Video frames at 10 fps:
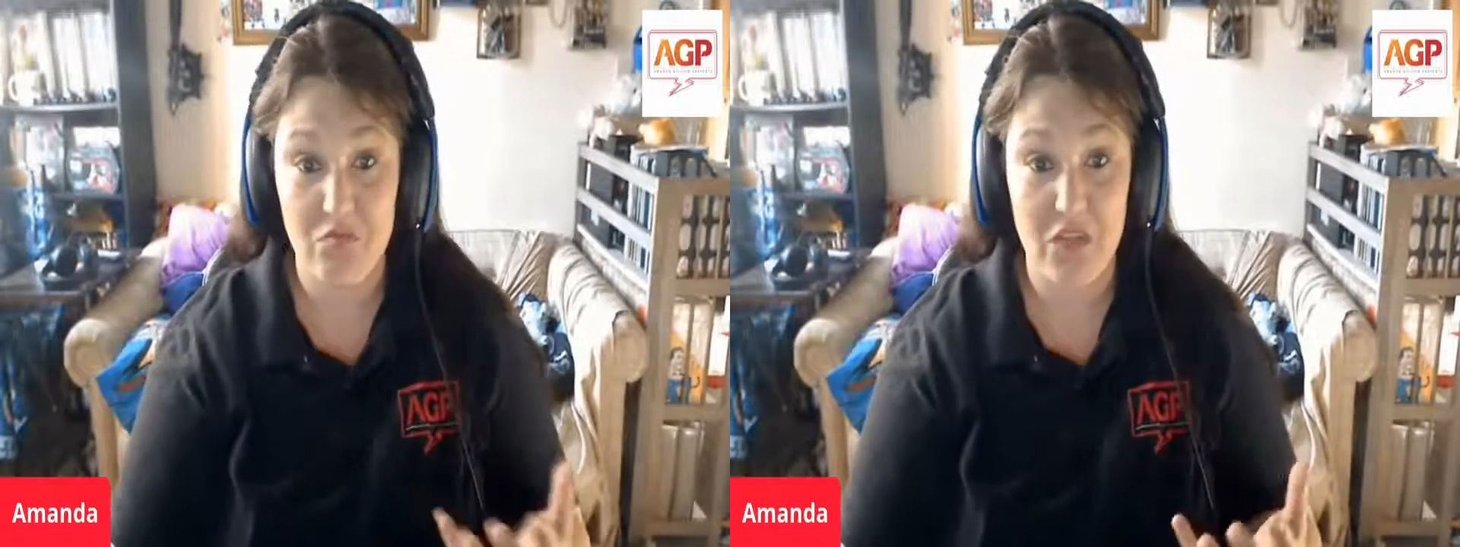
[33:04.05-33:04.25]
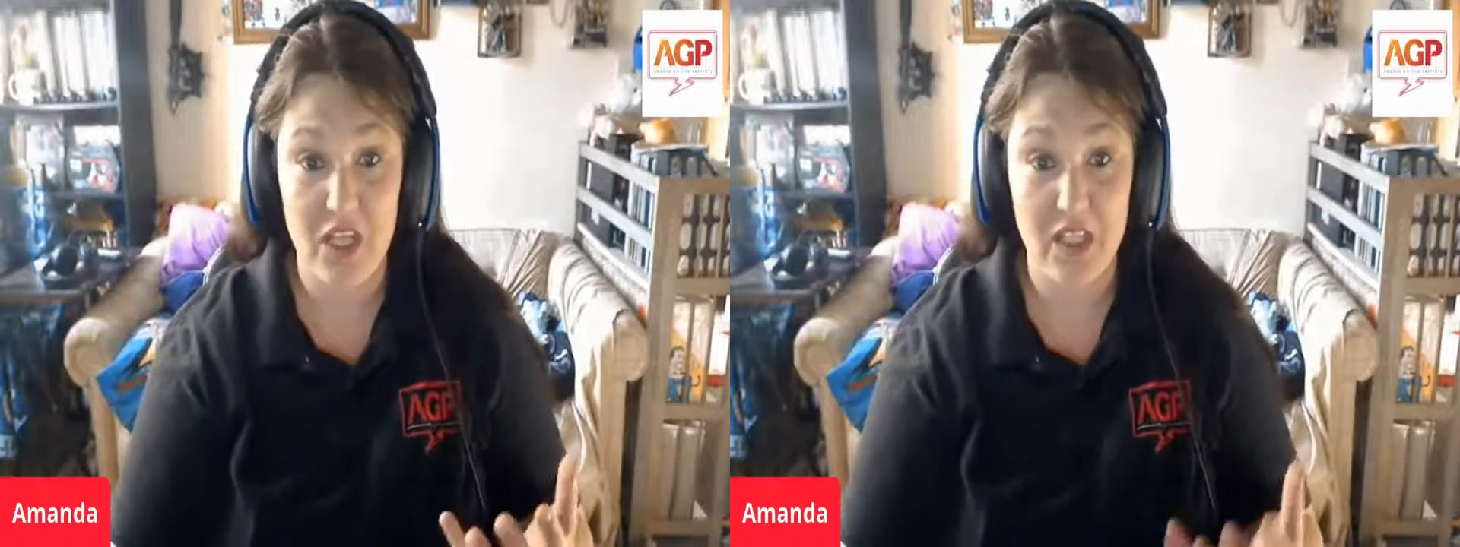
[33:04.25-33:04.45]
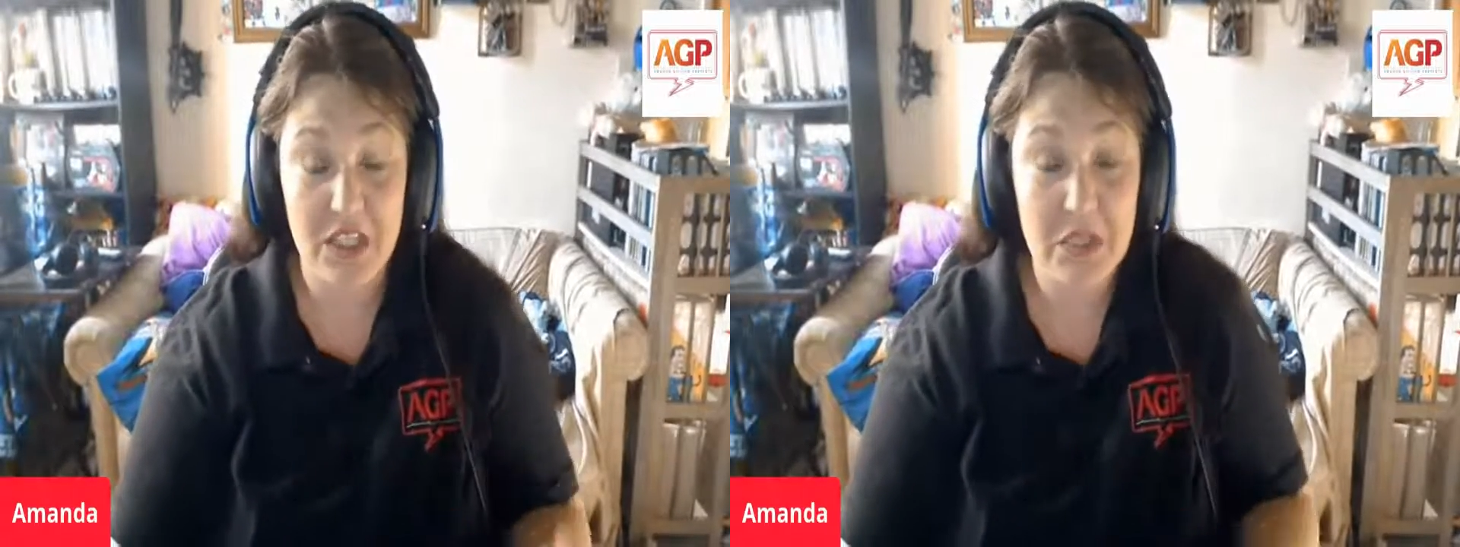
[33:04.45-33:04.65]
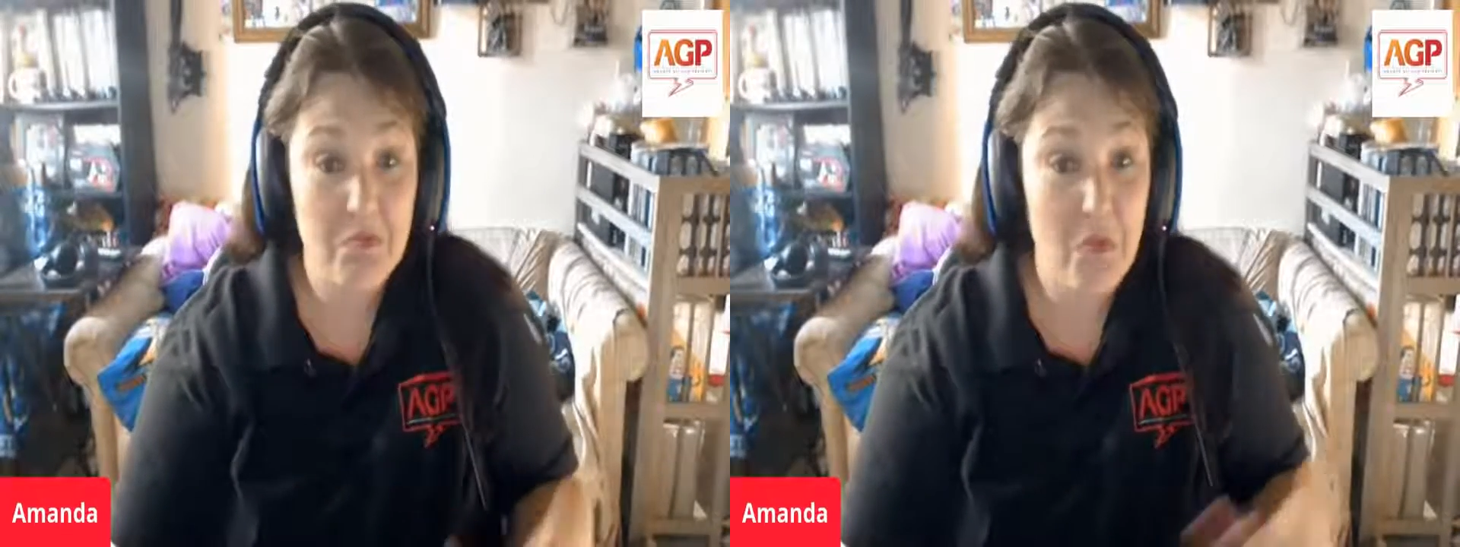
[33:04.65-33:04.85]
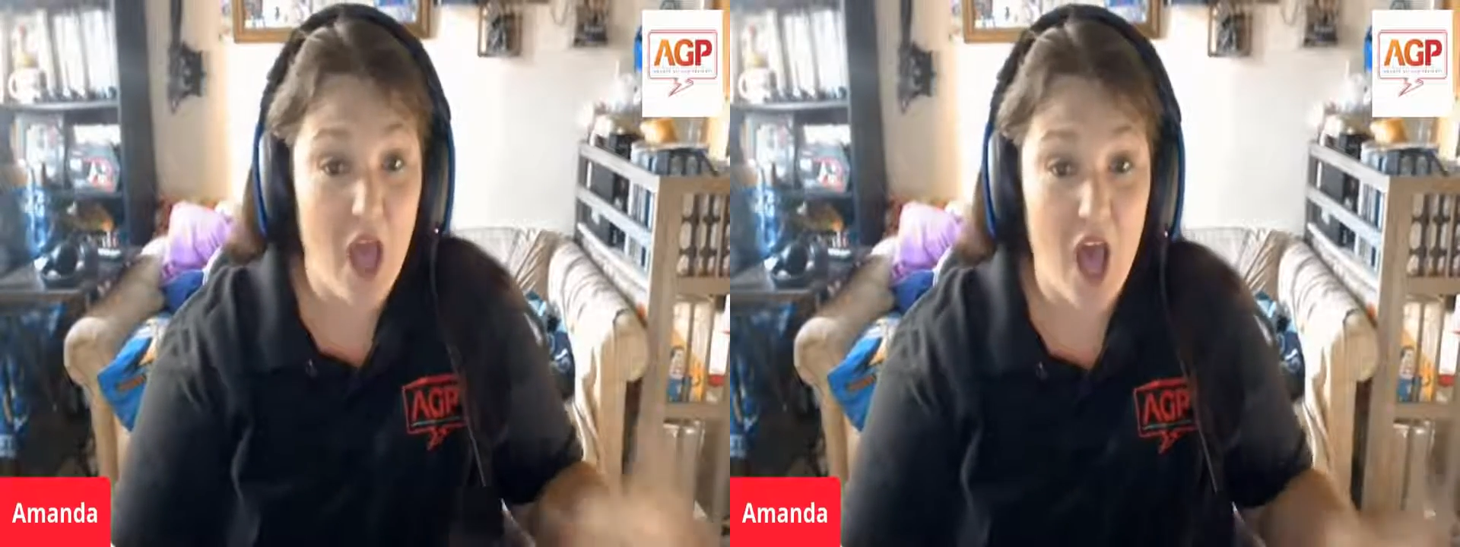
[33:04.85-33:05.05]
things,
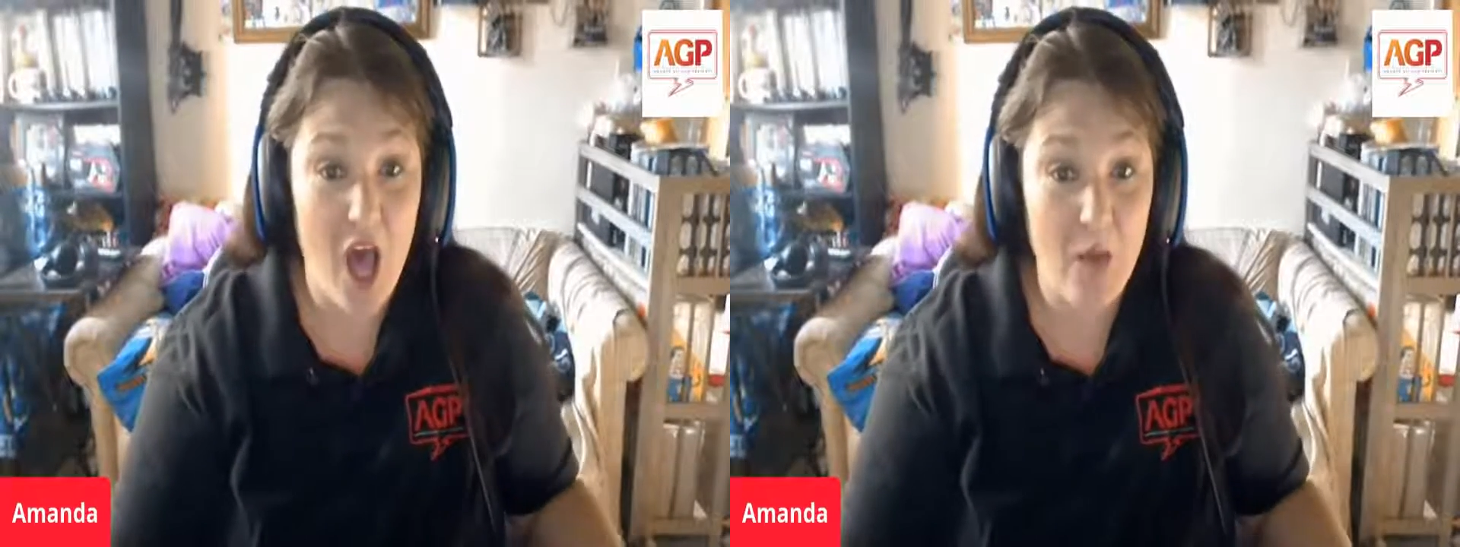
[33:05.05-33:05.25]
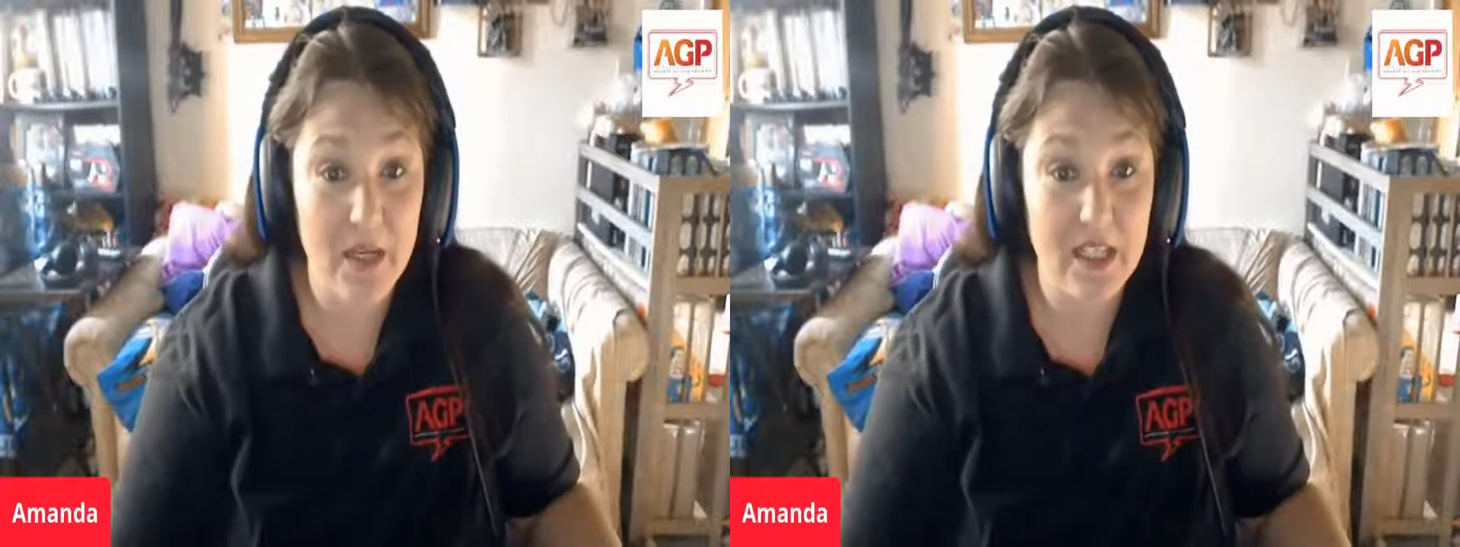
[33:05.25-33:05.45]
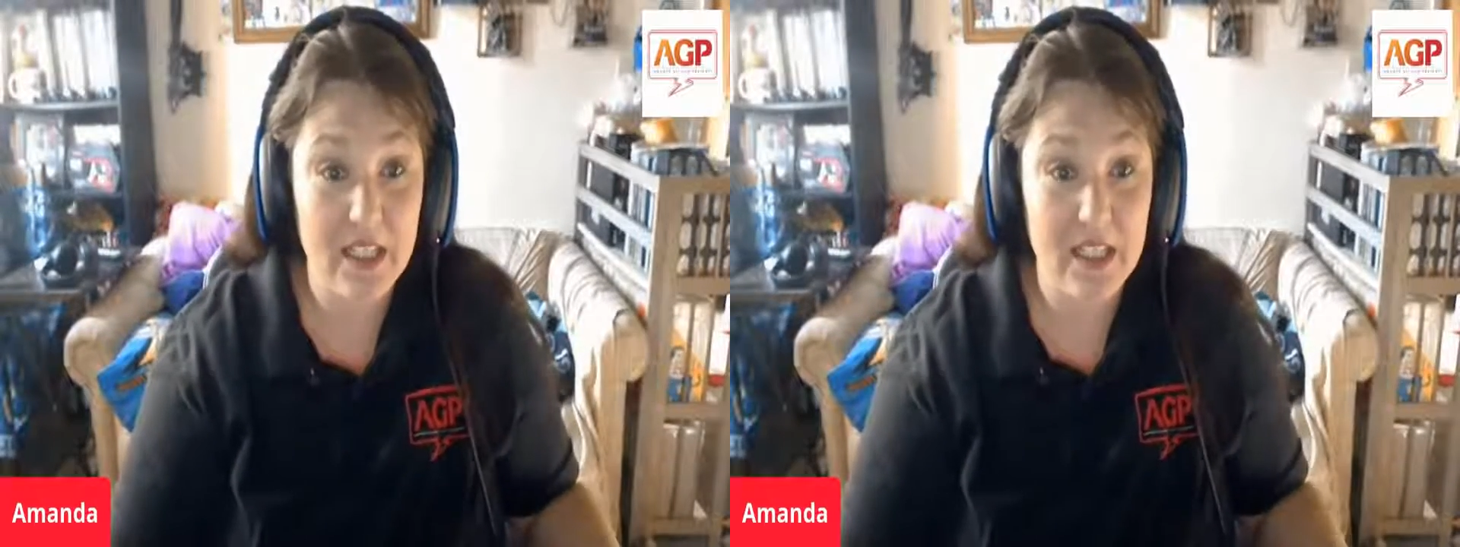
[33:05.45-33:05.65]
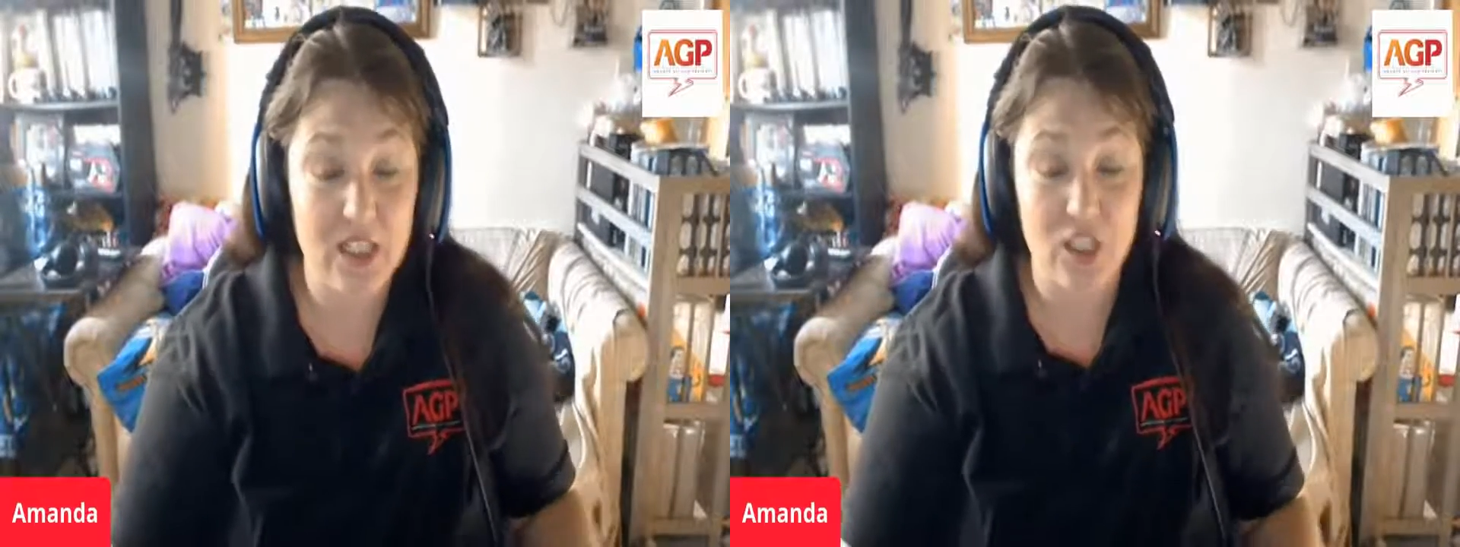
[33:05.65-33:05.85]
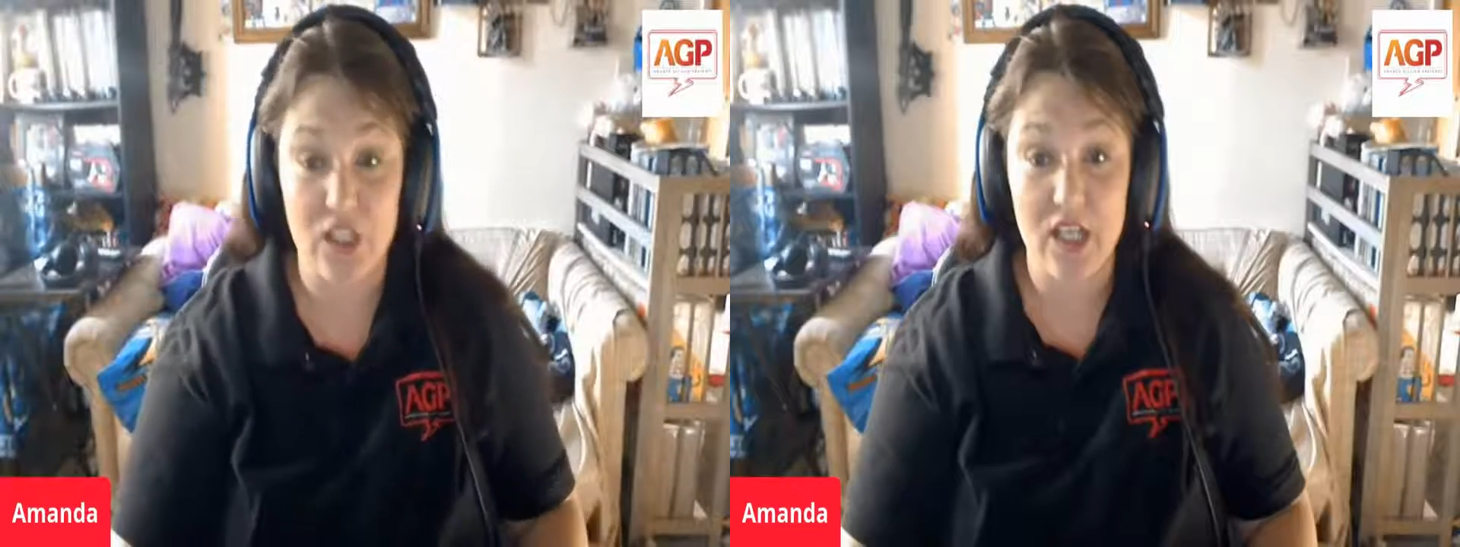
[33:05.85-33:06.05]
I'll make
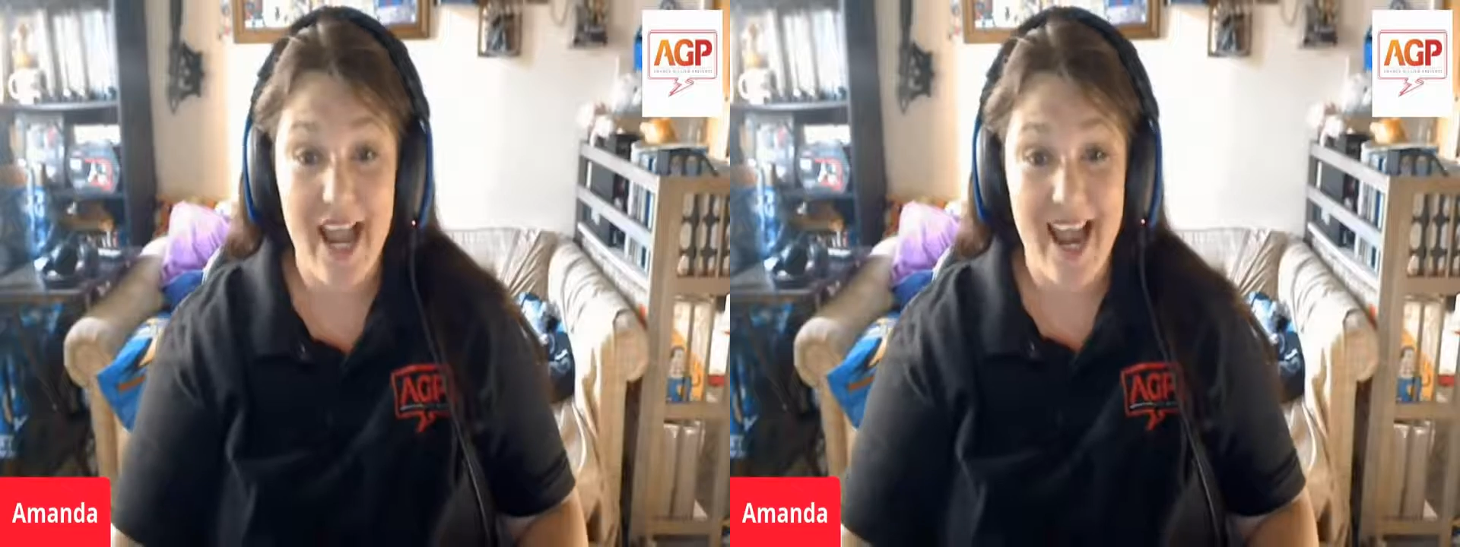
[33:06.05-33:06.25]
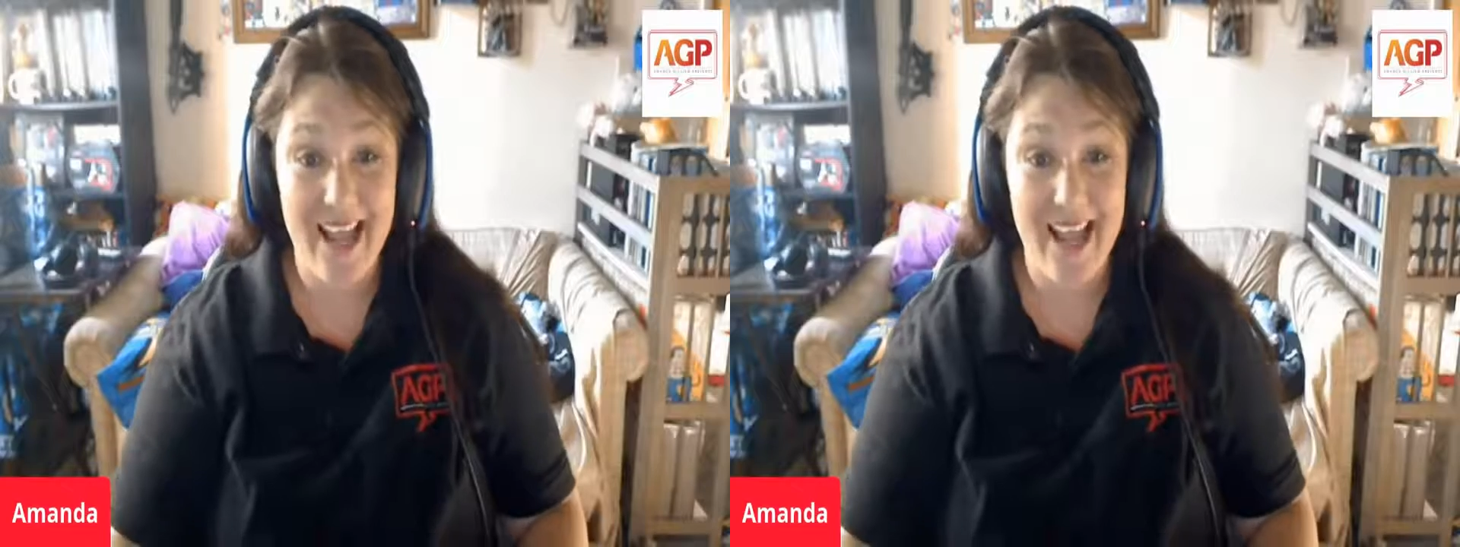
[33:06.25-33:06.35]
decisions,